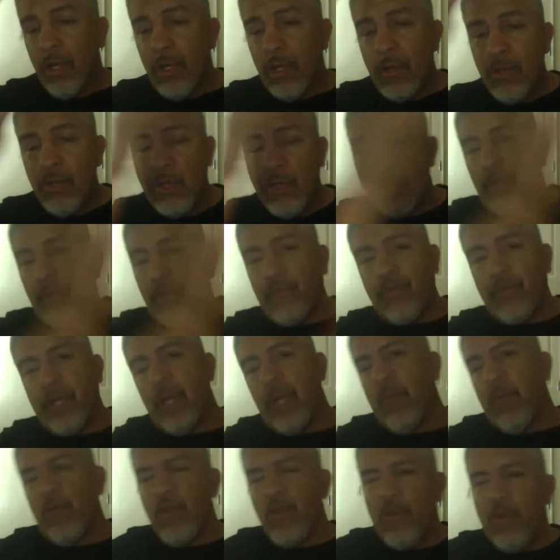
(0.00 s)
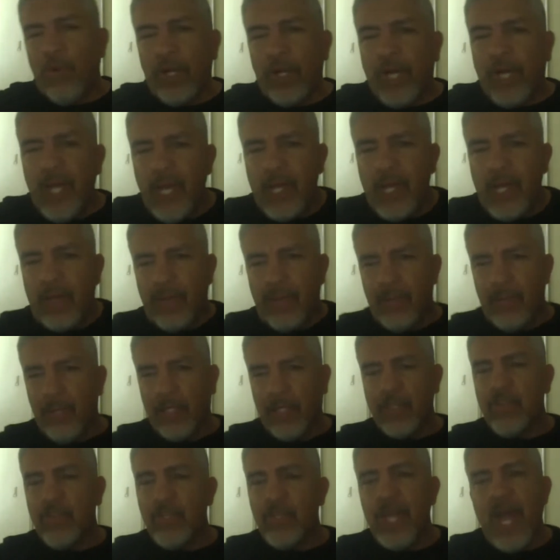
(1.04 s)
You're gonna forget when you were a kid
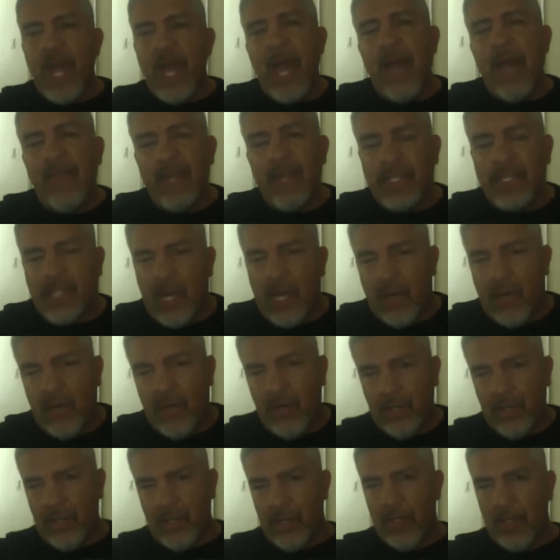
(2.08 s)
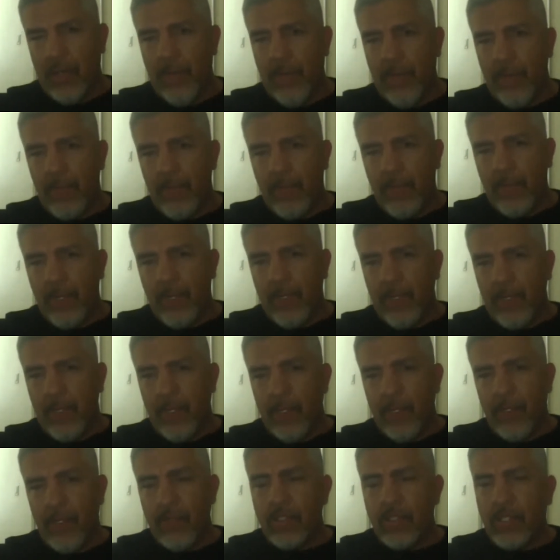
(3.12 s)
because you didn't have that childhood.
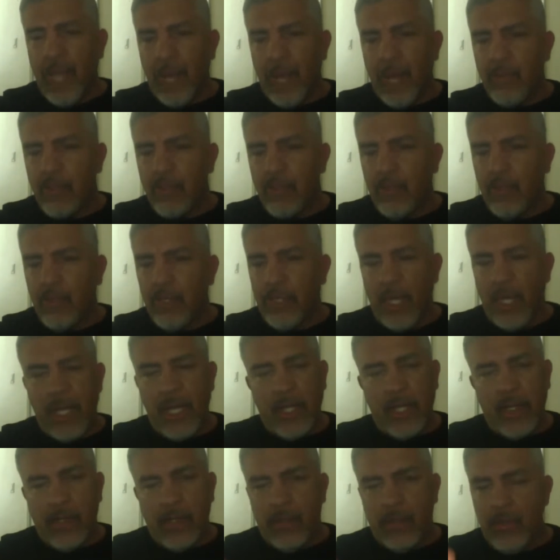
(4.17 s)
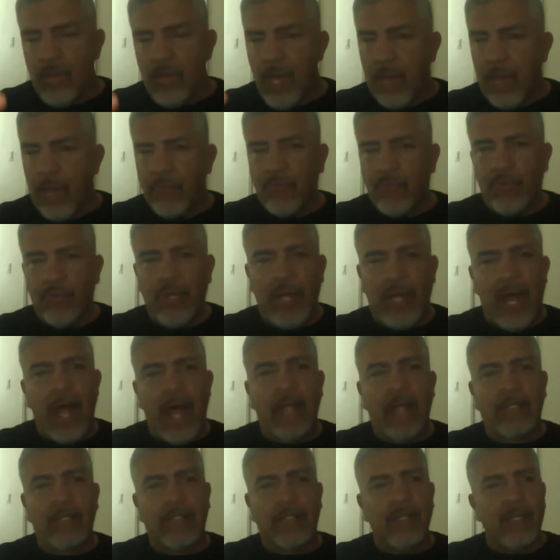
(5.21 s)
There's times in which, hey, you have to
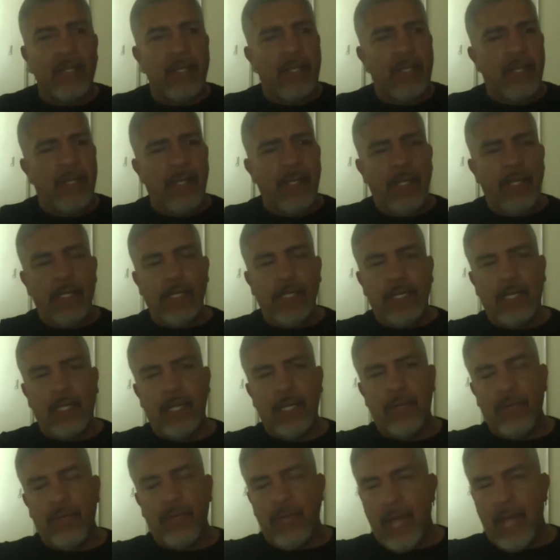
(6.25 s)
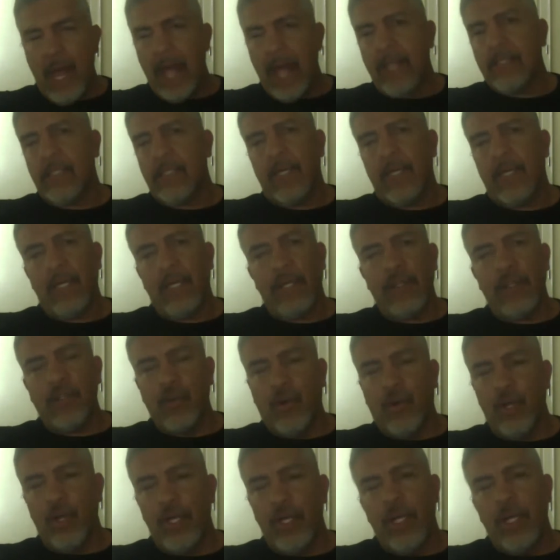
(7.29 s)
relax, let the kid relax and
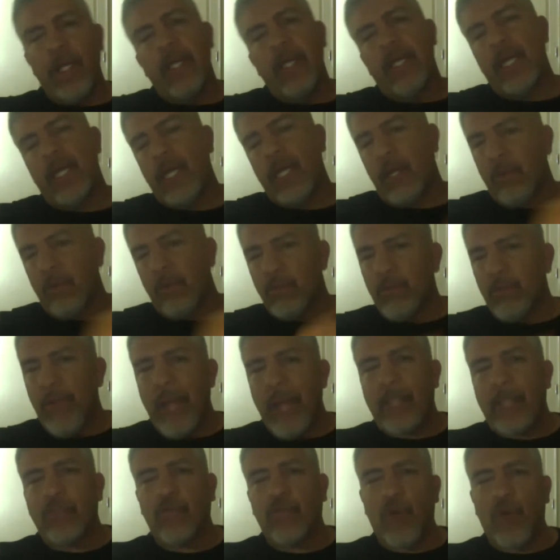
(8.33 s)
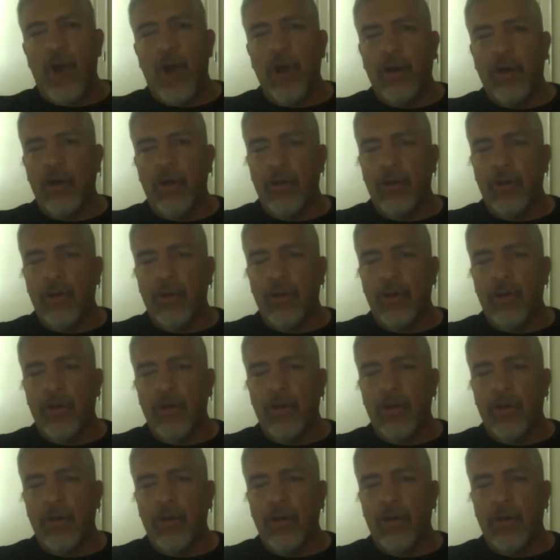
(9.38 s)
enjoy. He comes back stronger,